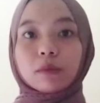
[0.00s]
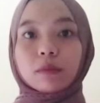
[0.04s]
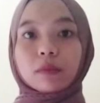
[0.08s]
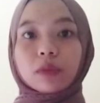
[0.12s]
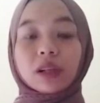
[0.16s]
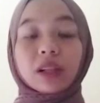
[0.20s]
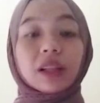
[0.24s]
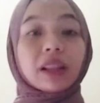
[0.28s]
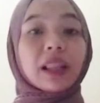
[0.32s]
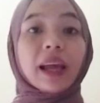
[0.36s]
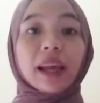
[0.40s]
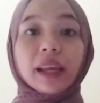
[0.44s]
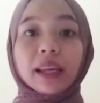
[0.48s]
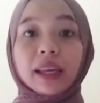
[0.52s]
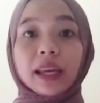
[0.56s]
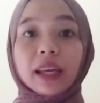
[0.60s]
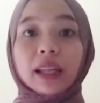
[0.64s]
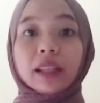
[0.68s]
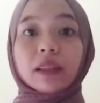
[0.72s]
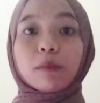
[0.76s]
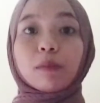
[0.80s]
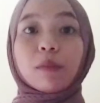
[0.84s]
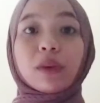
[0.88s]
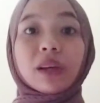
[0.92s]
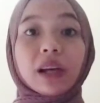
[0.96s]
collect
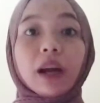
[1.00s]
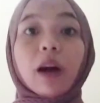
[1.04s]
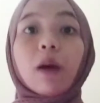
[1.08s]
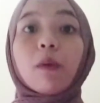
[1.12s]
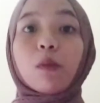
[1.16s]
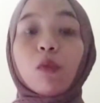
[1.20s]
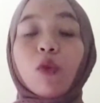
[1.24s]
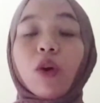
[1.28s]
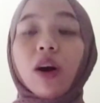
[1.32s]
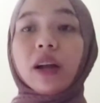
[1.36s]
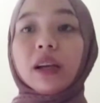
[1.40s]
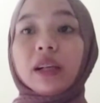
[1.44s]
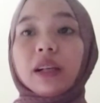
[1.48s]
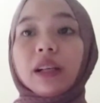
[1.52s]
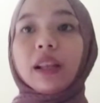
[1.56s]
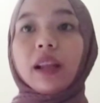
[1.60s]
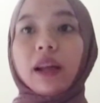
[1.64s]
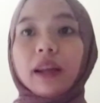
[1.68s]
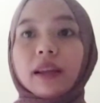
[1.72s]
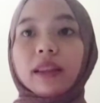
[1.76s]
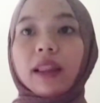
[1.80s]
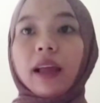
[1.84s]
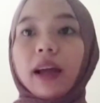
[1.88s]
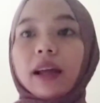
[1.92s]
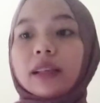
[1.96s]
it become one,
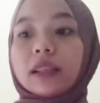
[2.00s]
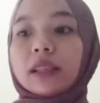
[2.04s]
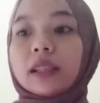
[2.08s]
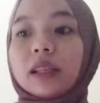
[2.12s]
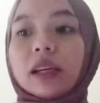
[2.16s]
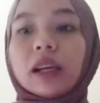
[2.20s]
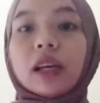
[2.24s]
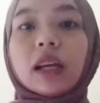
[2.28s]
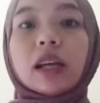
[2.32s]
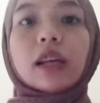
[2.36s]
like that.